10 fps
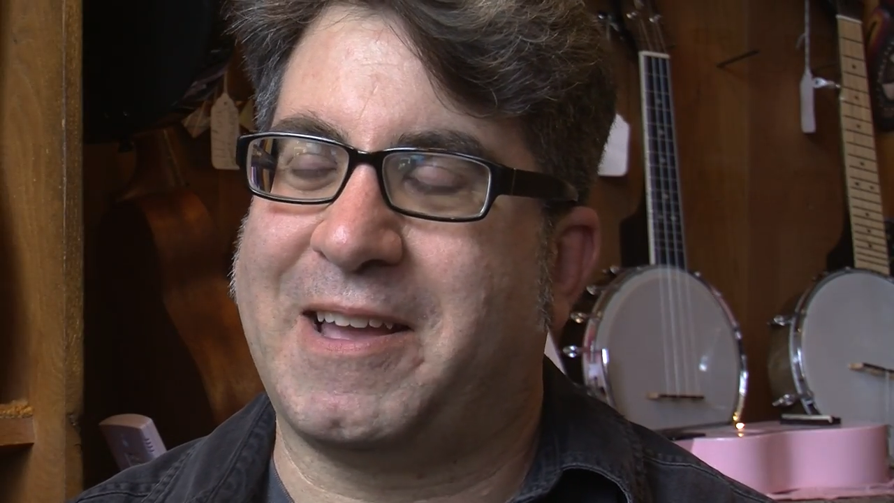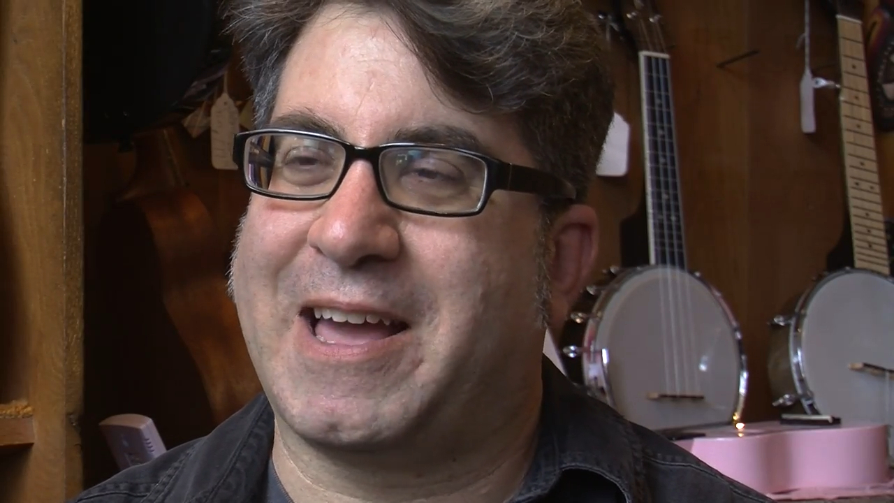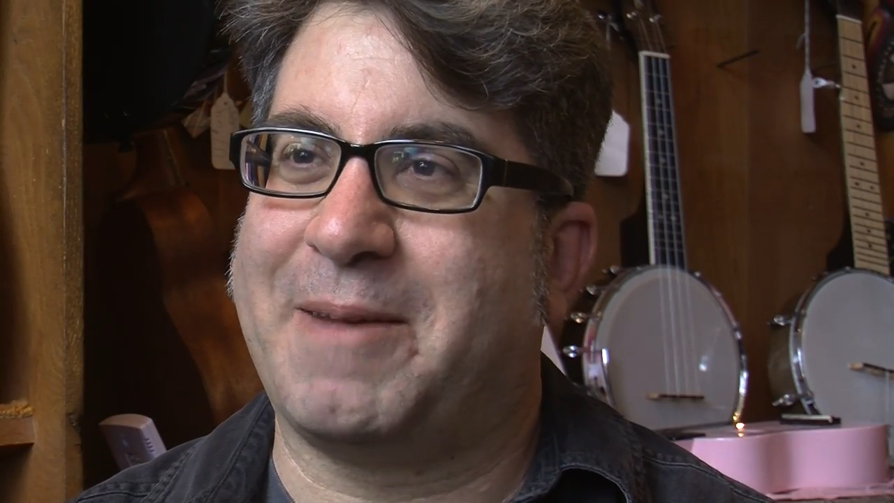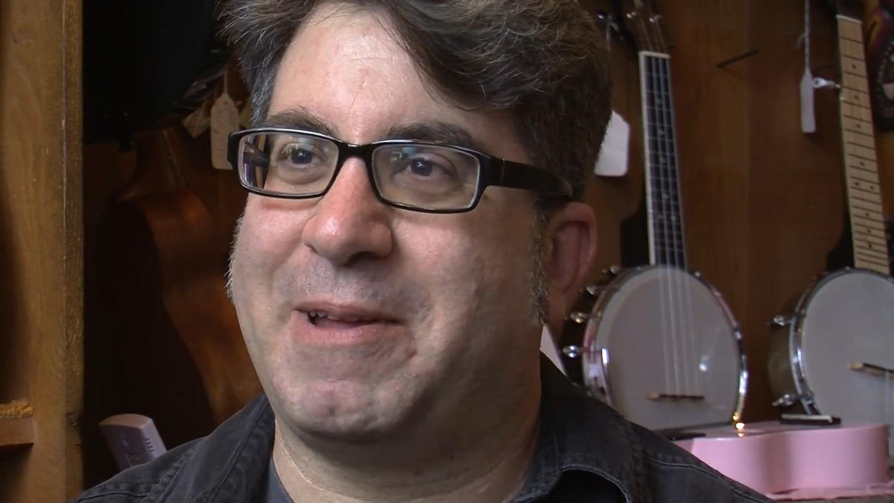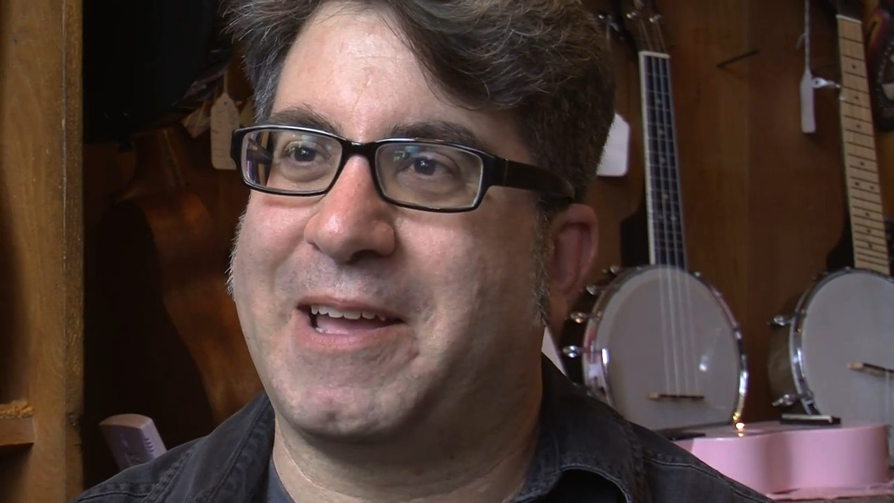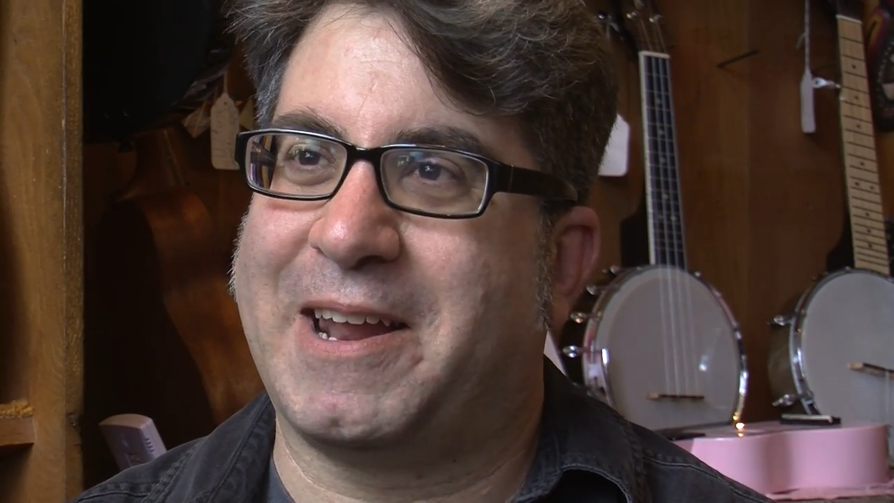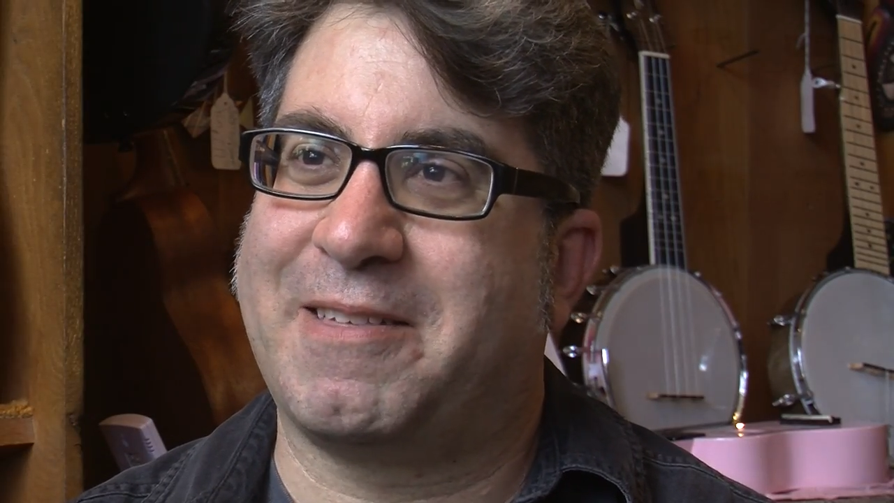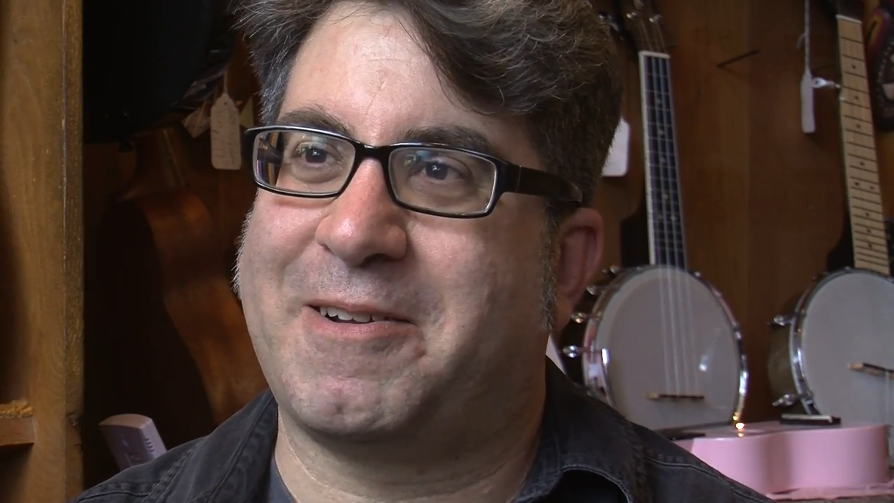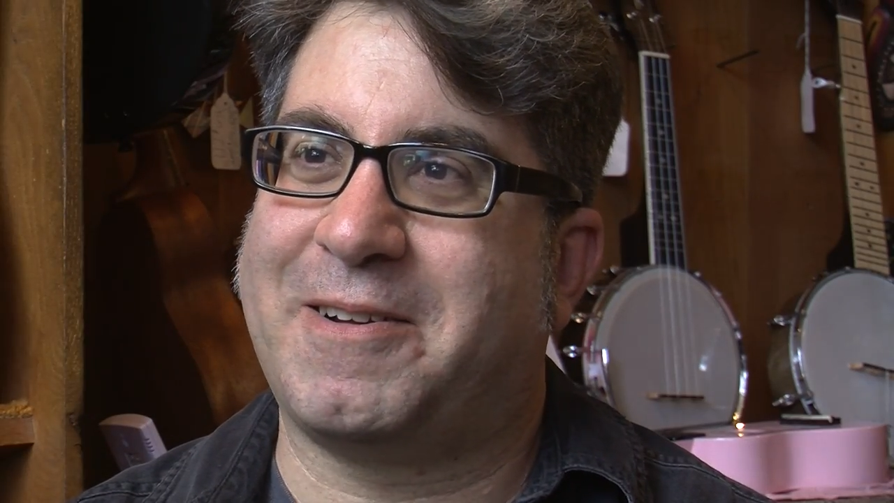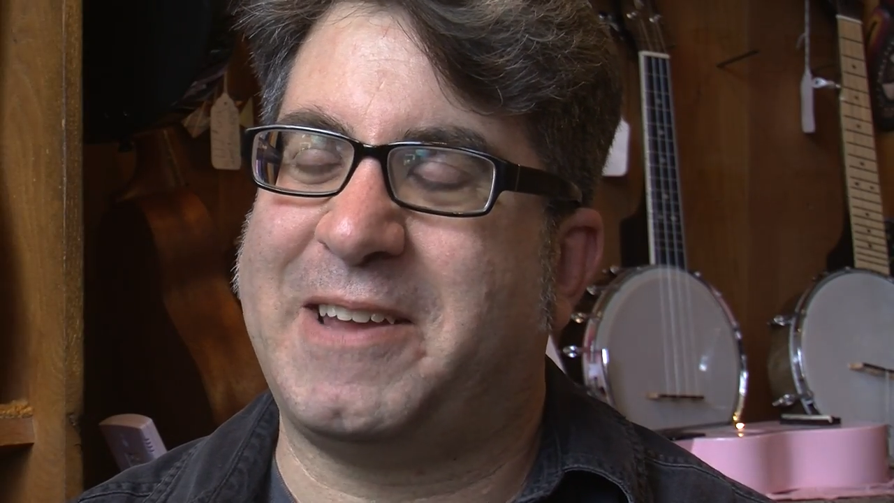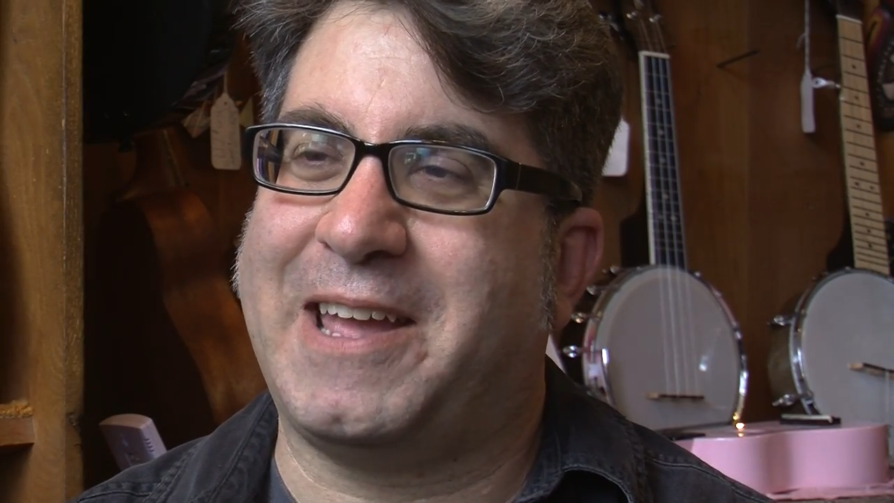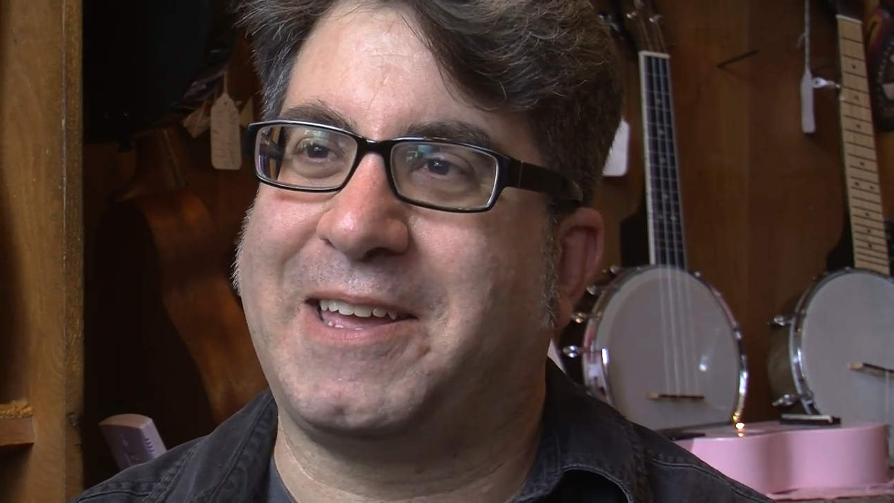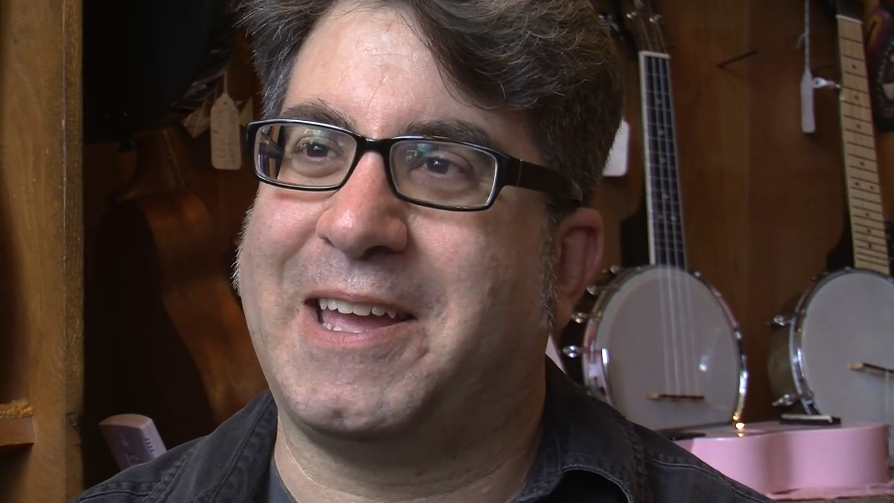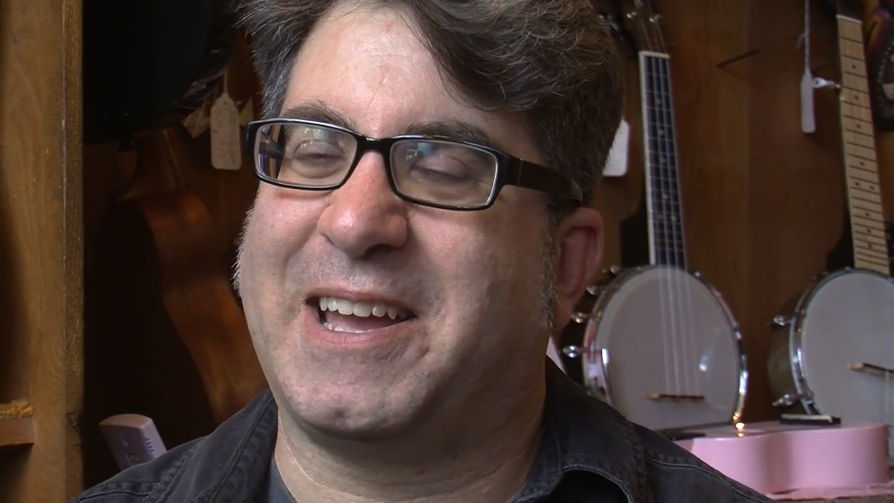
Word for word: economy kind of started tanking,